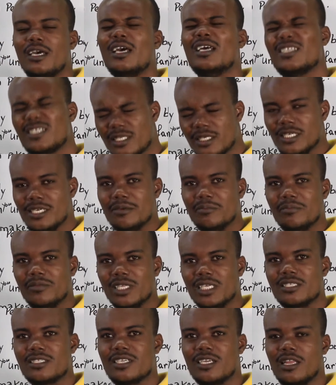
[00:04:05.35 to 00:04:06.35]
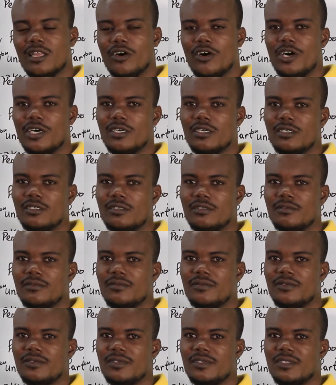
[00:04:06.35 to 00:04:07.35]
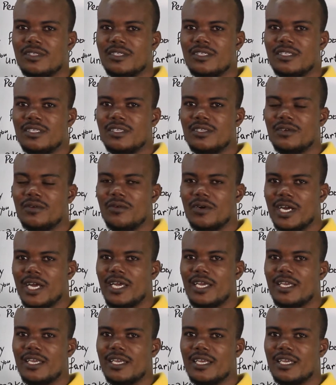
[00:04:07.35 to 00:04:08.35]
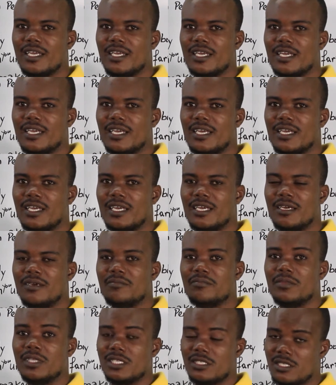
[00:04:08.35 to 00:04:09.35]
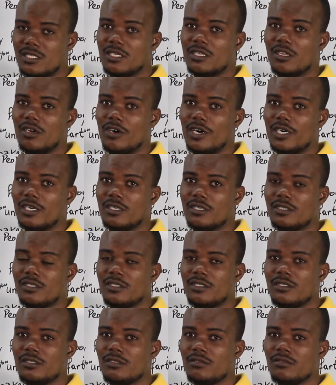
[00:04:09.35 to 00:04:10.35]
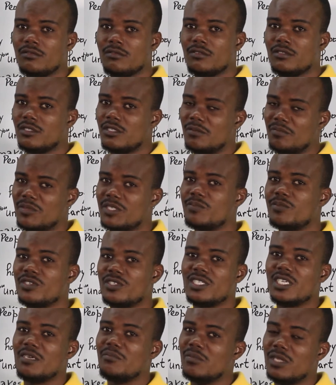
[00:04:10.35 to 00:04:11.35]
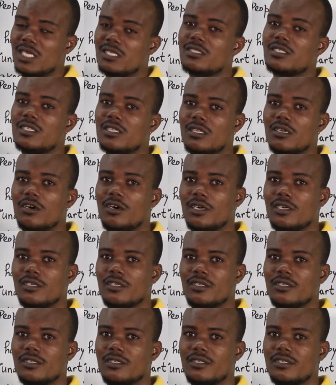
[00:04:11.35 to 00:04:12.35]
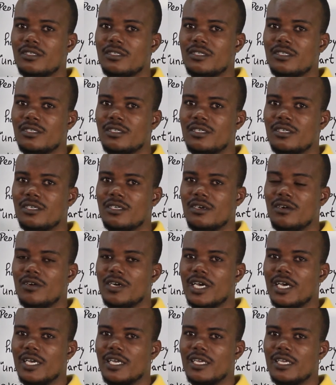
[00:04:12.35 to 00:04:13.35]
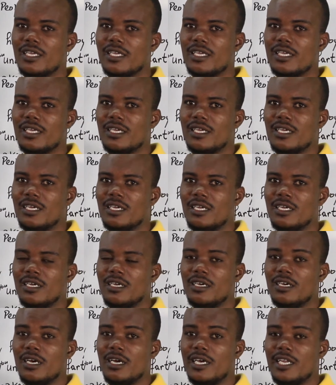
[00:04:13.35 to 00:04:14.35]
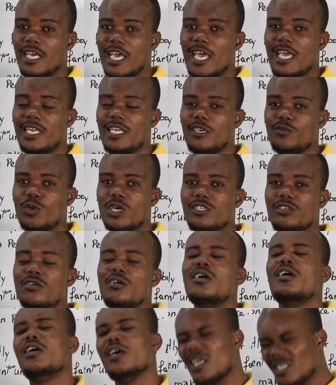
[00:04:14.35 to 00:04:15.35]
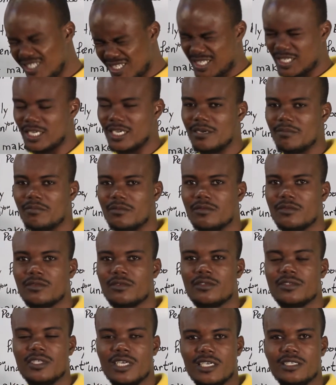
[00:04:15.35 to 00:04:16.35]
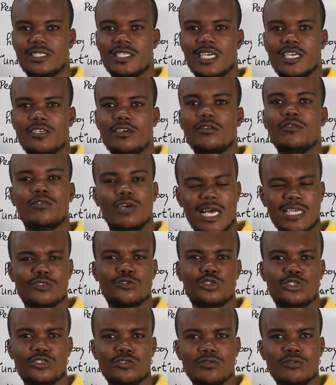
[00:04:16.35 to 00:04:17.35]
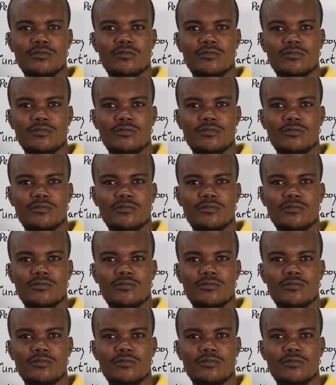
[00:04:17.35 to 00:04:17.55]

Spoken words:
It's him. Bless the Lord. Okay. Bless the Lord. Some people say bless the Lord. Okay. In Haiti, when you it's him, they say oula toujou.